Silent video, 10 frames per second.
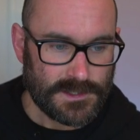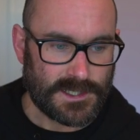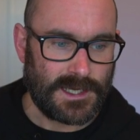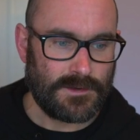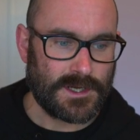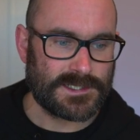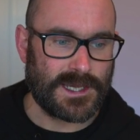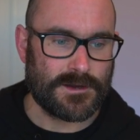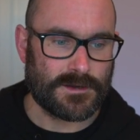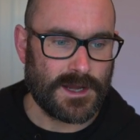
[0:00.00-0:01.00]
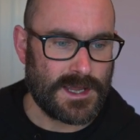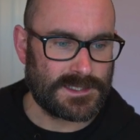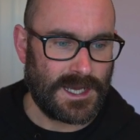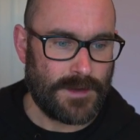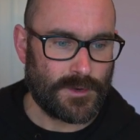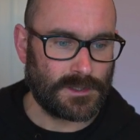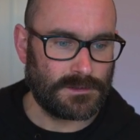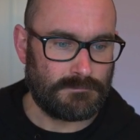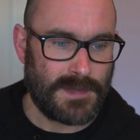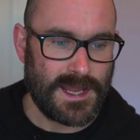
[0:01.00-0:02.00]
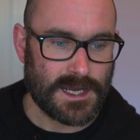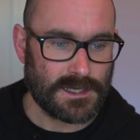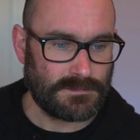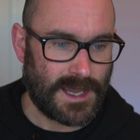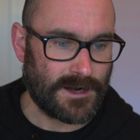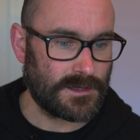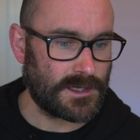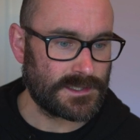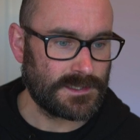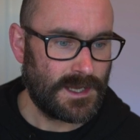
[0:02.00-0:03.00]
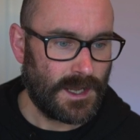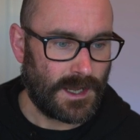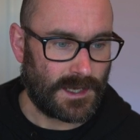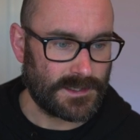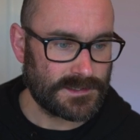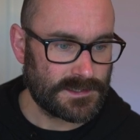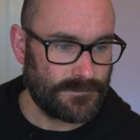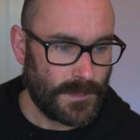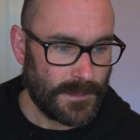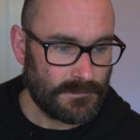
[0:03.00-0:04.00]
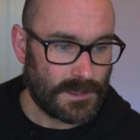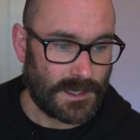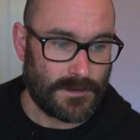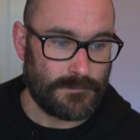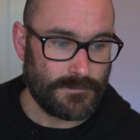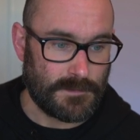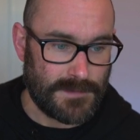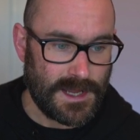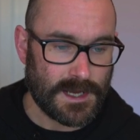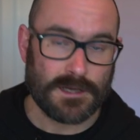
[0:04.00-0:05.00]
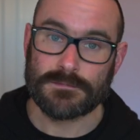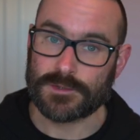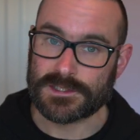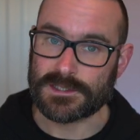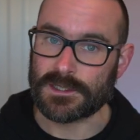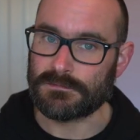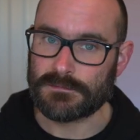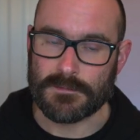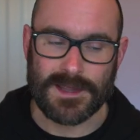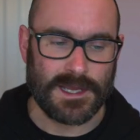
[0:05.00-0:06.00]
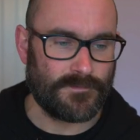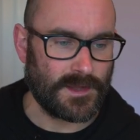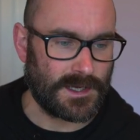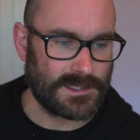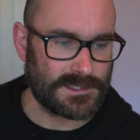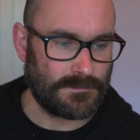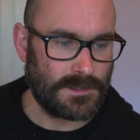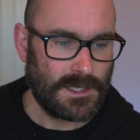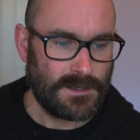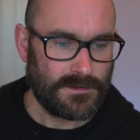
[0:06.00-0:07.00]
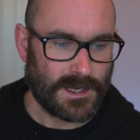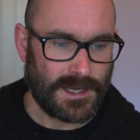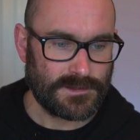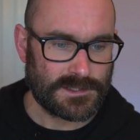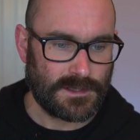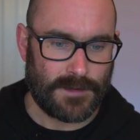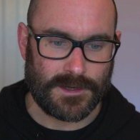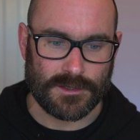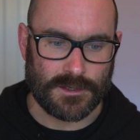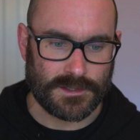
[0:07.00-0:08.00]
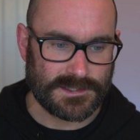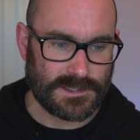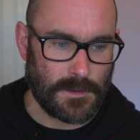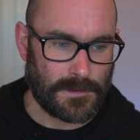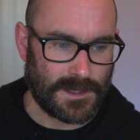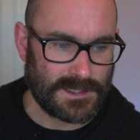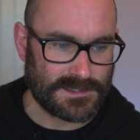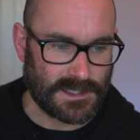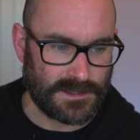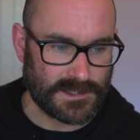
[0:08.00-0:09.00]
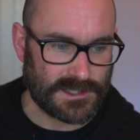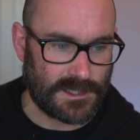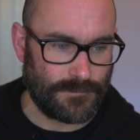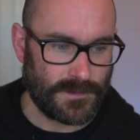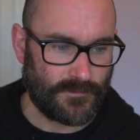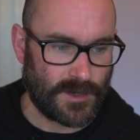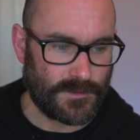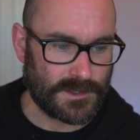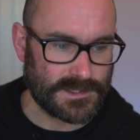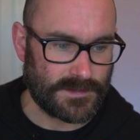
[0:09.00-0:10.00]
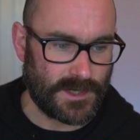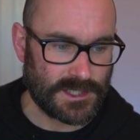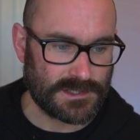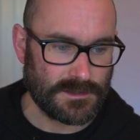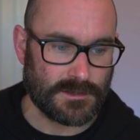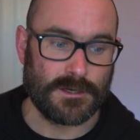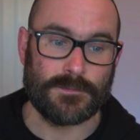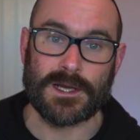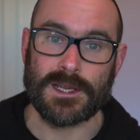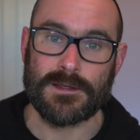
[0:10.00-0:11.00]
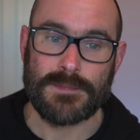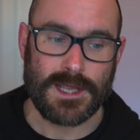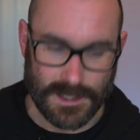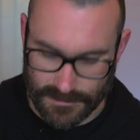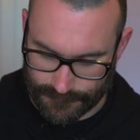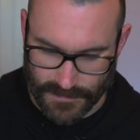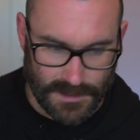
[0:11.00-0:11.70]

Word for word: So here we're going to say create a table make aggregate as the make, which is the make of the item, the count, how many orders did we place, and the sum from orders enriched grouped by make.